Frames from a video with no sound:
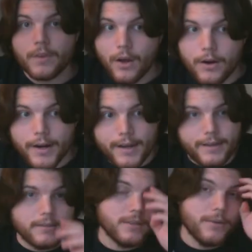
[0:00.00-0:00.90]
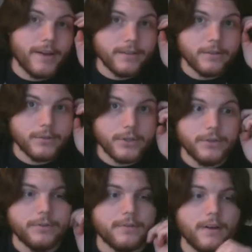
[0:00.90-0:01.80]
Alright guys, so
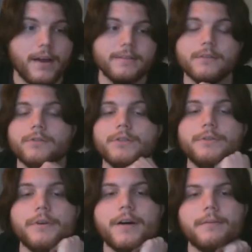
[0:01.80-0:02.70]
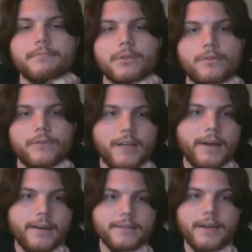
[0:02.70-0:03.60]
SO2. SO2, sulfur
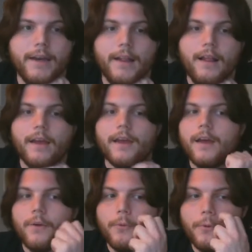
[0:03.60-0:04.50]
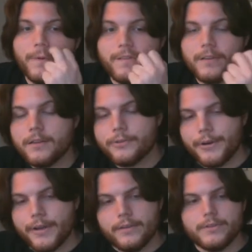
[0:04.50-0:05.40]
dioxide, is a little
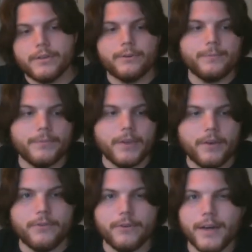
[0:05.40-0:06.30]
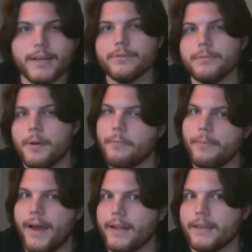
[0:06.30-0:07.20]
tricky. So if you guys remember
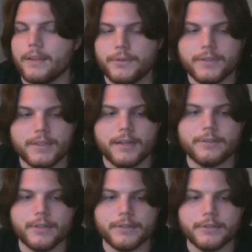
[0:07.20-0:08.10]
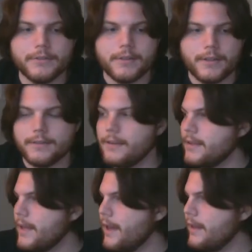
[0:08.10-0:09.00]
back to Lewis dot structures and things like
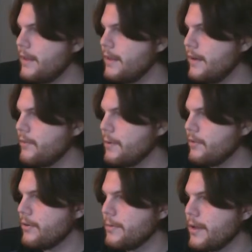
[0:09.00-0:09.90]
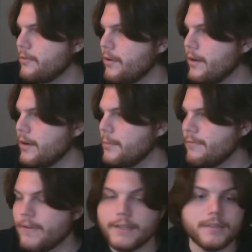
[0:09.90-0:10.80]
that, I have to make not drawing on my
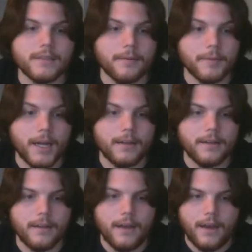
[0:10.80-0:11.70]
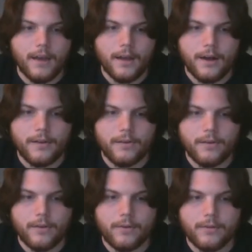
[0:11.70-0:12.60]
face. I'm not. Alright,
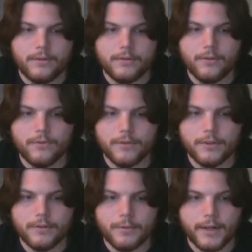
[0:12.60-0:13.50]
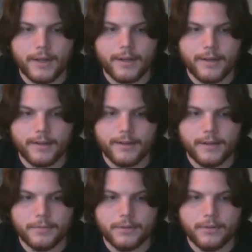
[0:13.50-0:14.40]
so sulfur, we're going to connect it
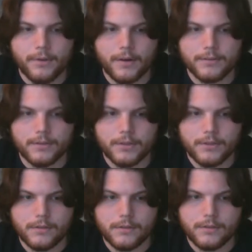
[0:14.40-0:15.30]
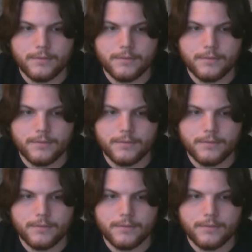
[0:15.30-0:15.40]
up to two oxygens.